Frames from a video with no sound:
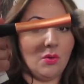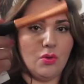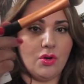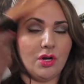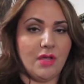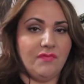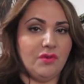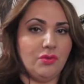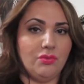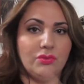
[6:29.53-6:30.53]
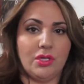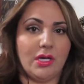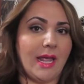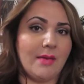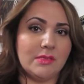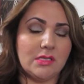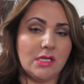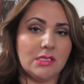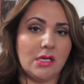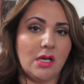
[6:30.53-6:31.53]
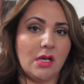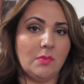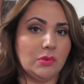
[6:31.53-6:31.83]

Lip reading: or if you look on Amazon.com,